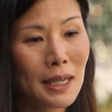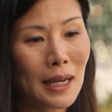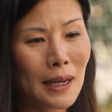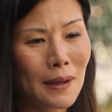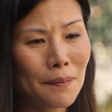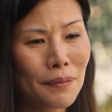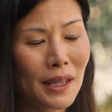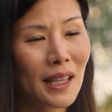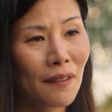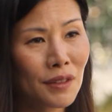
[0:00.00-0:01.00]

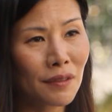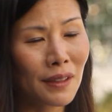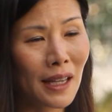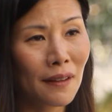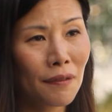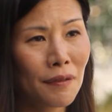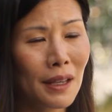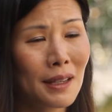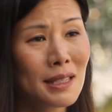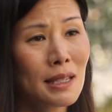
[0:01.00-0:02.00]
The gift of life,
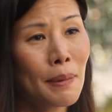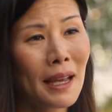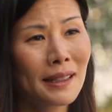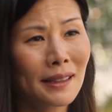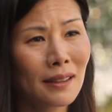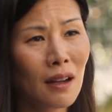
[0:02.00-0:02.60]
that it's dependent